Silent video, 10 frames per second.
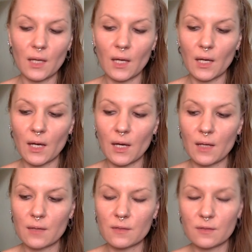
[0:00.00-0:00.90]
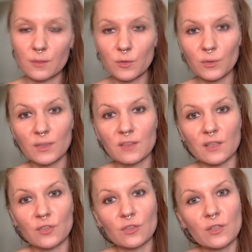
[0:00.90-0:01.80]
And this can be really
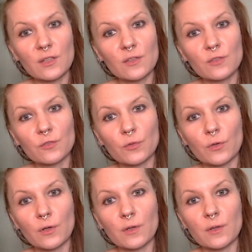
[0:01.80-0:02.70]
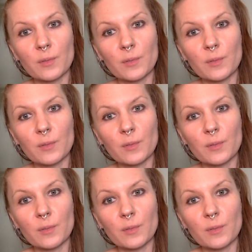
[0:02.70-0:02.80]
dangerous for the